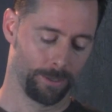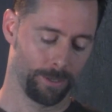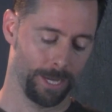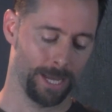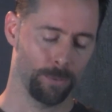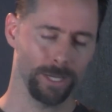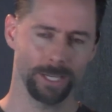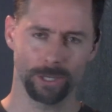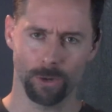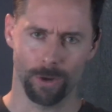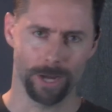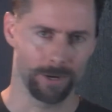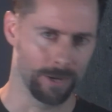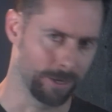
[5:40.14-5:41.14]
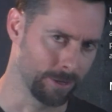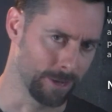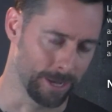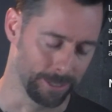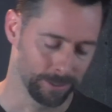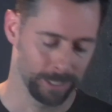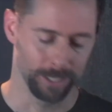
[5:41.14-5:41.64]
And we could go on and on and
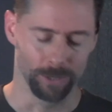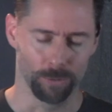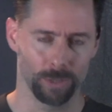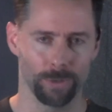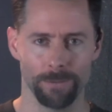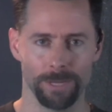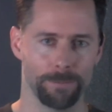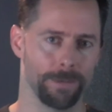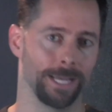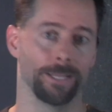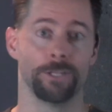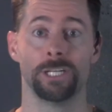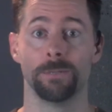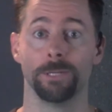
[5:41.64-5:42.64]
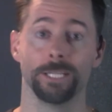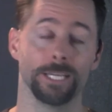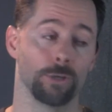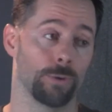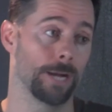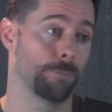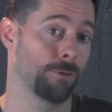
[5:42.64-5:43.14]
on. You know, what do I mean by legitimately
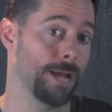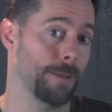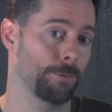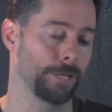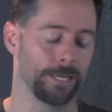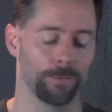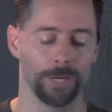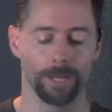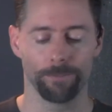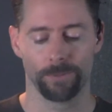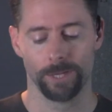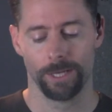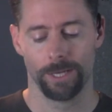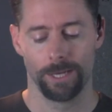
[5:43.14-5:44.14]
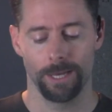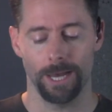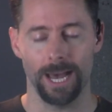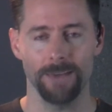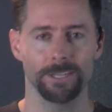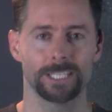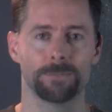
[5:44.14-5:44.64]
acquired property? Well,
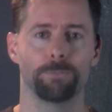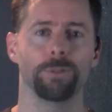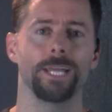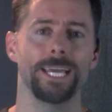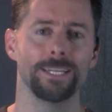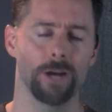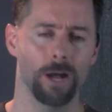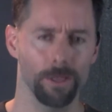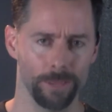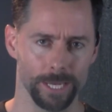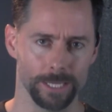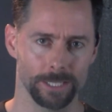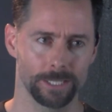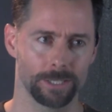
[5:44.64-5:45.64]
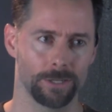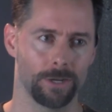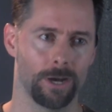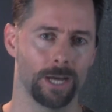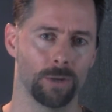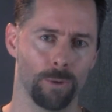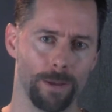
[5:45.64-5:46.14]
I've explained all this
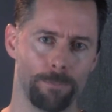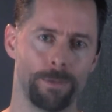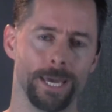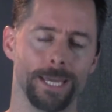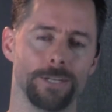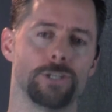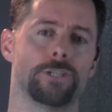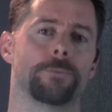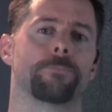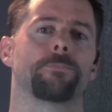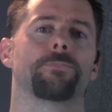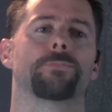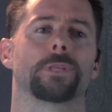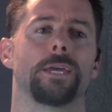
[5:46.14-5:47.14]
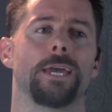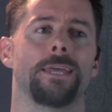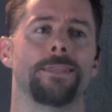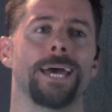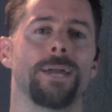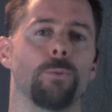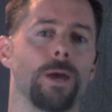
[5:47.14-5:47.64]
on a webpage,
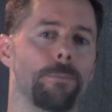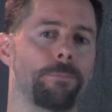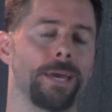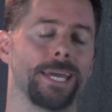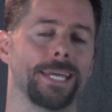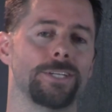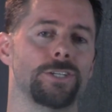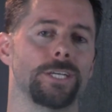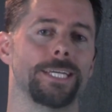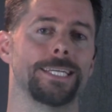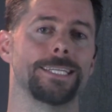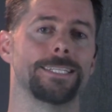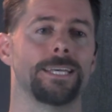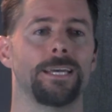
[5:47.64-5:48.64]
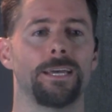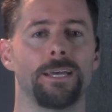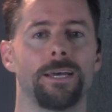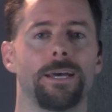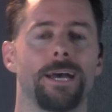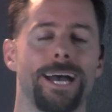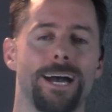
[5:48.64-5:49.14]
and that webpage is
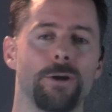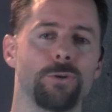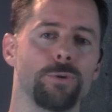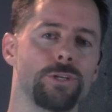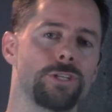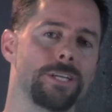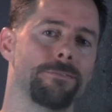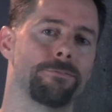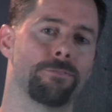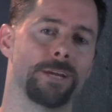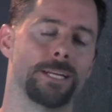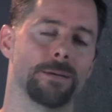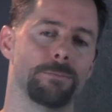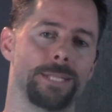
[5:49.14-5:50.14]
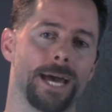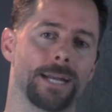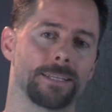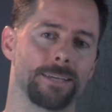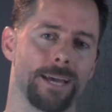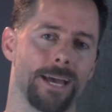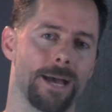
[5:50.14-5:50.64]

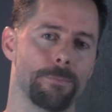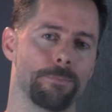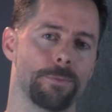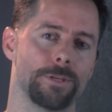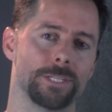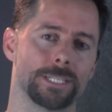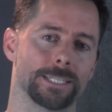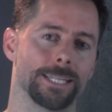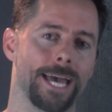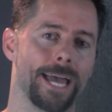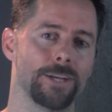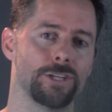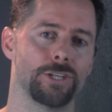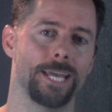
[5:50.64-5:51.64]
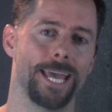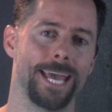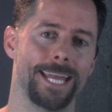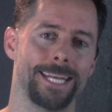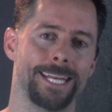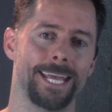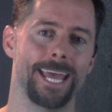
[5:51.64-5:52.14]

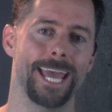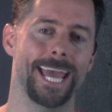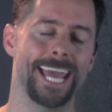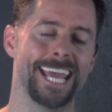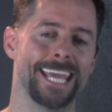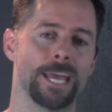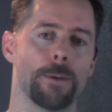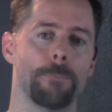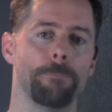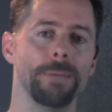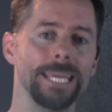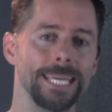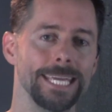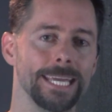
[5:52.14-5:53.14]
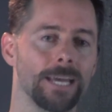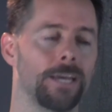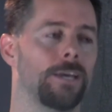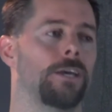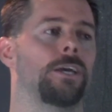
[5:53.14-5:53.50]
howtoachievefreedom.com/NAP,